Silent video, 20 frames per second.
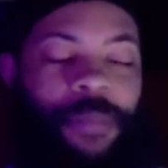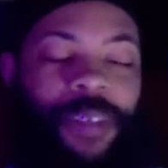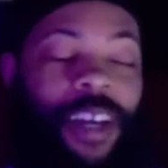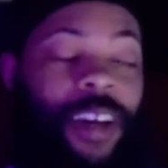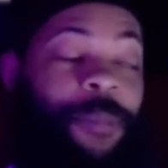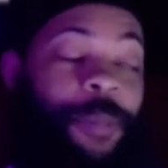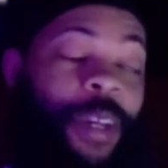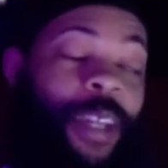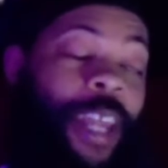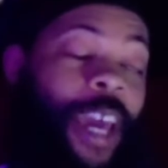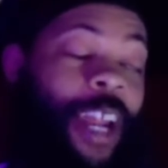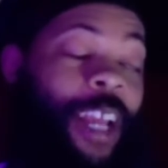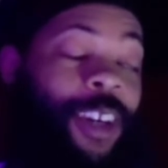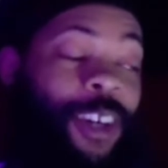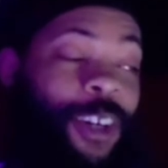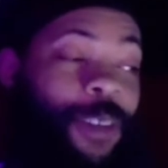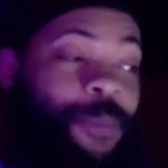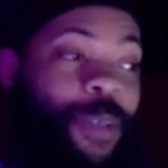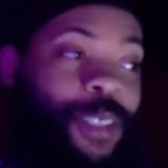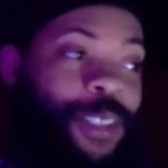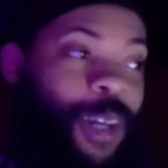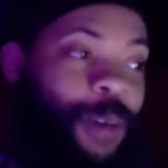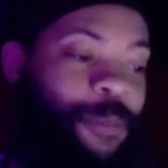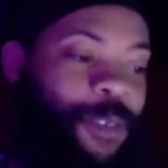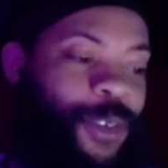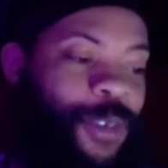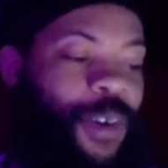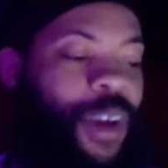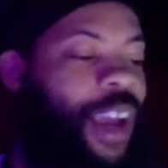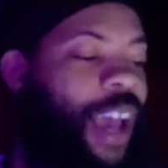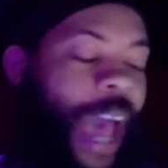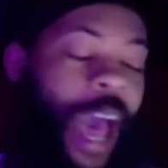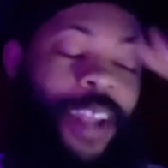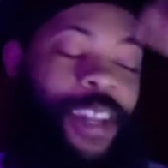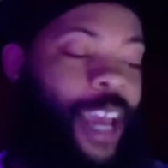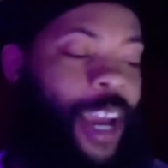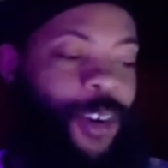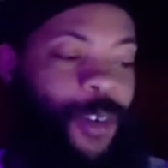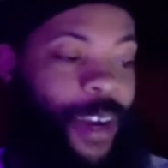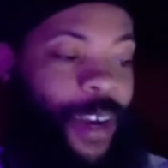I mean, that could be something too. I
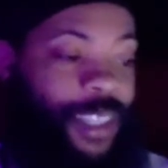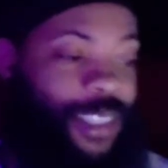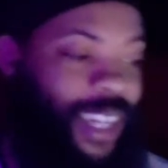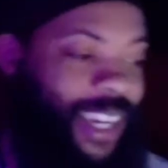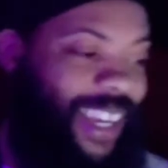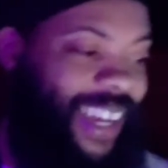digress.